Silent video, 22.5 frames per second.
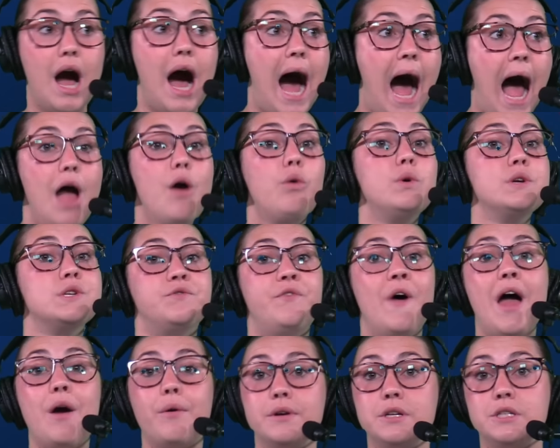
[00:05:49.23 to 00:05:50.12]
I was
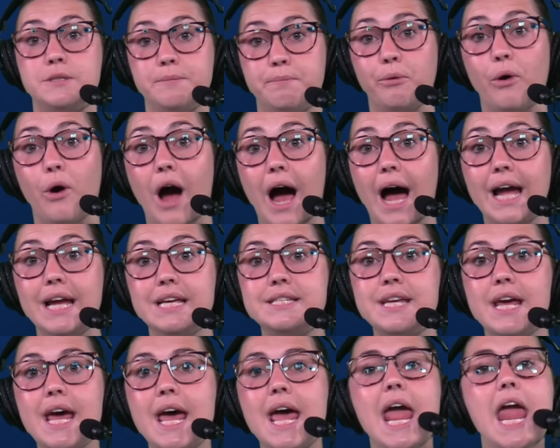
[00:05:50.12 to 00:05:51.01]
very surprised
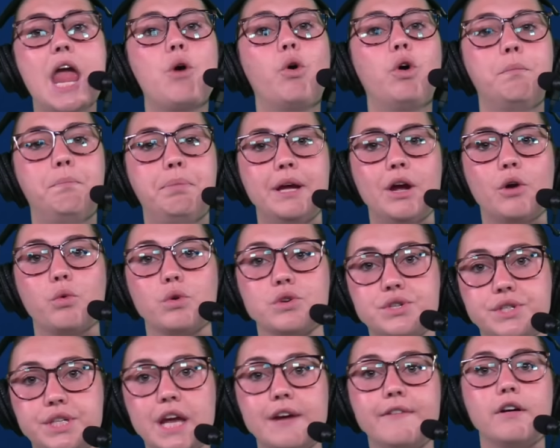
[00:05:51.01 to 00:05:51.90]
it would be a
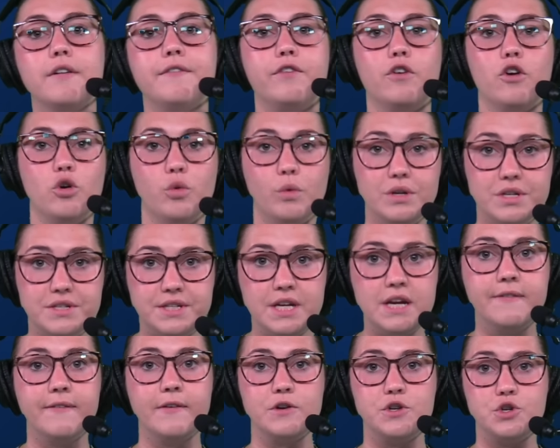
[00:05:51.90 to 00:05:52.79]
receiver for a
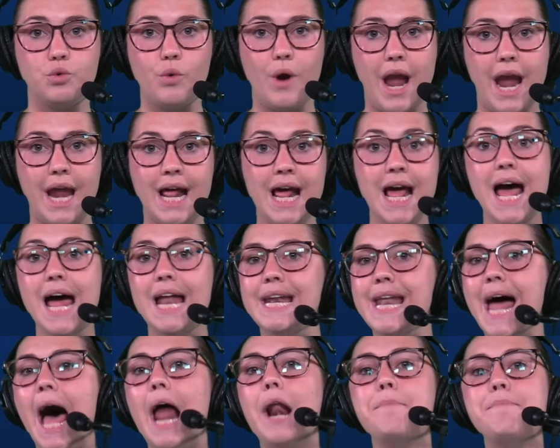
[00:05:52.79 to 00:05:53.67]
receiver trade,
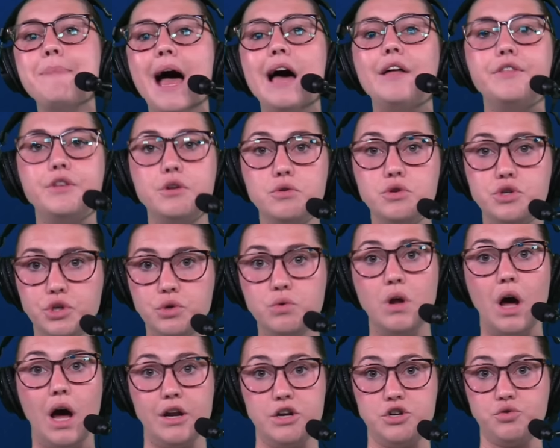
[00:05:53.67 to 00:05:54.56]
not a Matthew
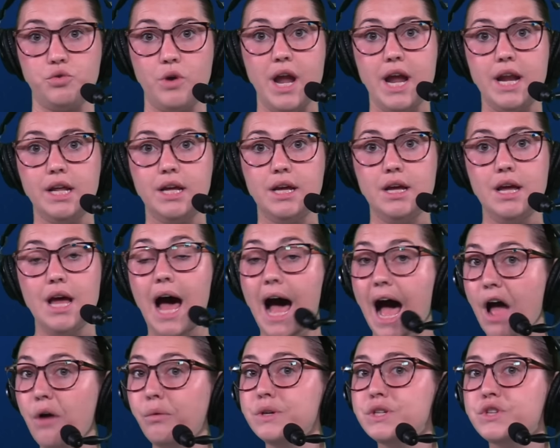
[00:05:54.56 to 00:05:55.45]
Judon trade.
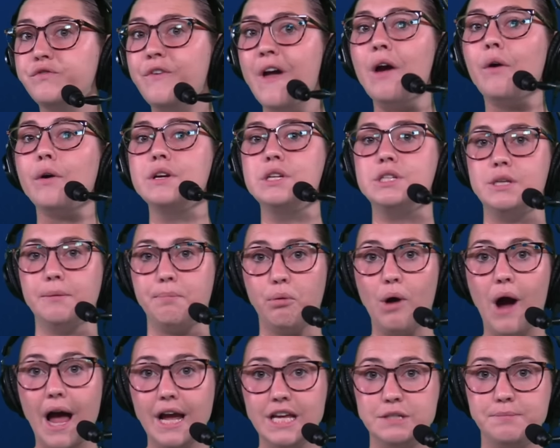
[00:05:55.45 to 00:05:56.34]
I was very
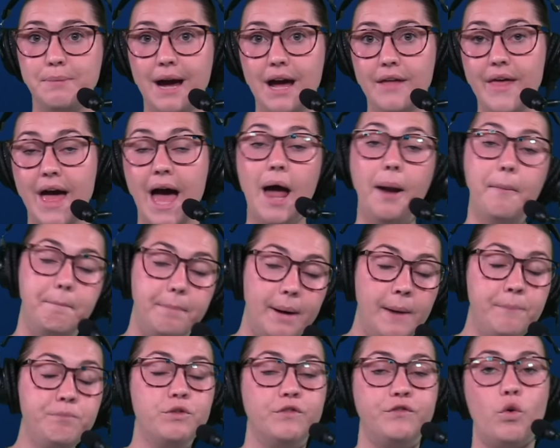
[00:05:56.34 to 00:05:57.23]
surprised by that,
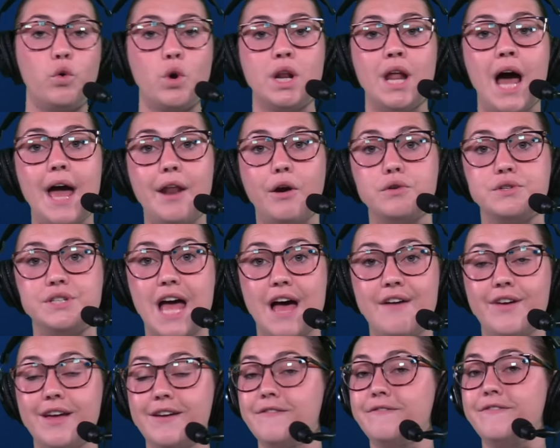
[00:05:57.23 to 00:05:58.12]
but the 49ers
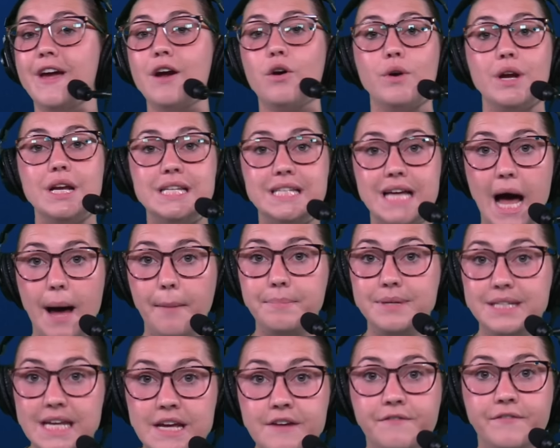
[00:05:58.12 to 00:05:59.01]
have a very
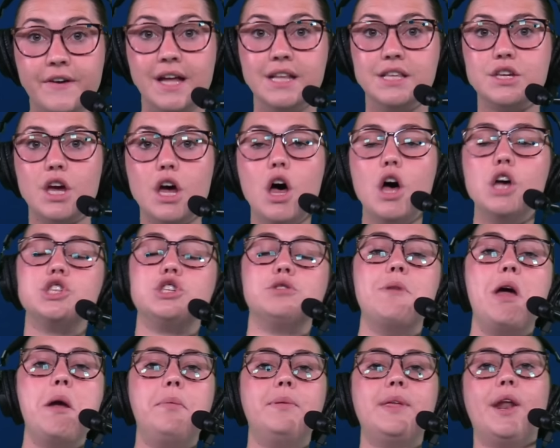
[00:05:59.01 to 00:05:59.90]
top defense, so
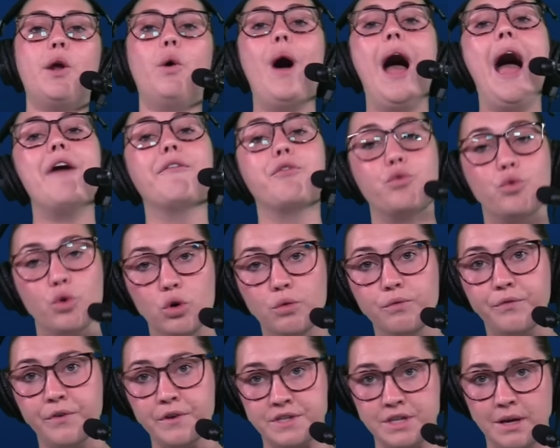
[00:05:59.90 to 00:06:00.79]
maybe they don't have room
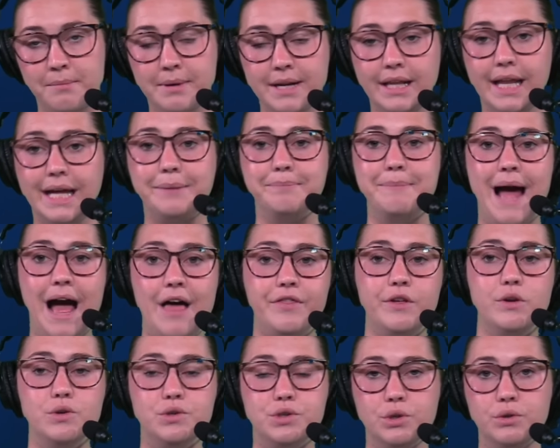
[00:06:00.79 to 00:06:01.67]
for somebody like
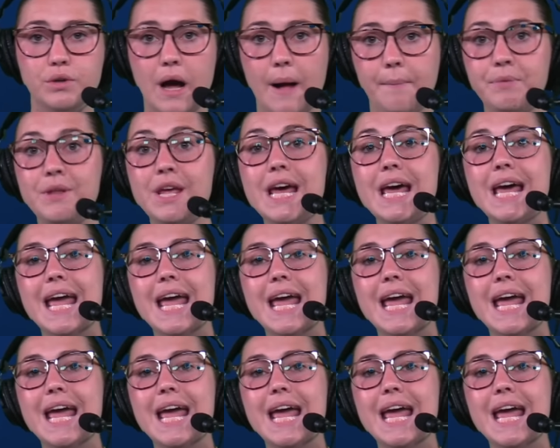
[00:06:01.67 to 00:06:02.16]
Matthew Judon.